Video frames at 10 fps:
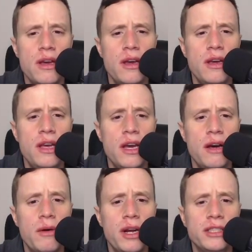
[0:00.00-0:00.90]

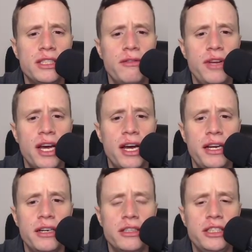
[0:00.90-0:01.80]
Yeah, what else have we got
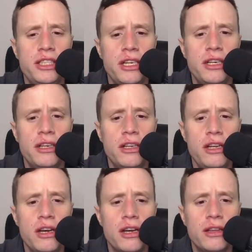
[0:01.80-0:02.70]
here? Shit,
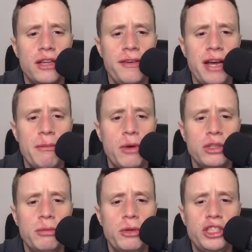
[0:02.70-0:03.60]
look, they've got
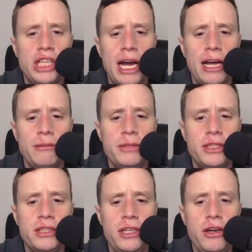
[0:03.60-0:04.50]
multiple
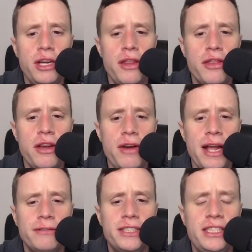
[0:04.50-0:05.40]
jobs. You could, in theory,
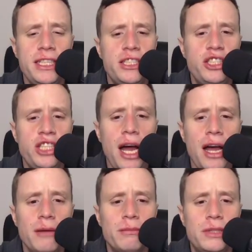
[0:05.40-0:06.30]
have 6
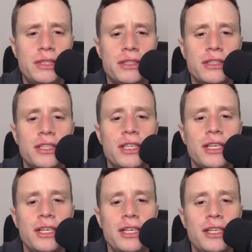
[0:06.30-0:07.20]
jobs.
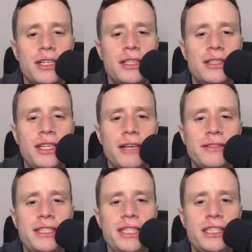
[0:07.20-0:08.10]
You could have
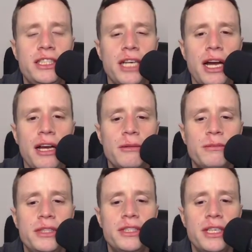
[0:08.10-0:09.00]
6
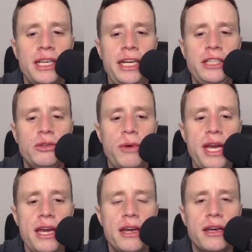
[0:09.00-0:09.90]
jobs in each
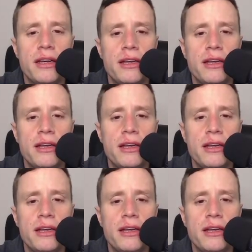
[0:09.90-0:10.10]
week.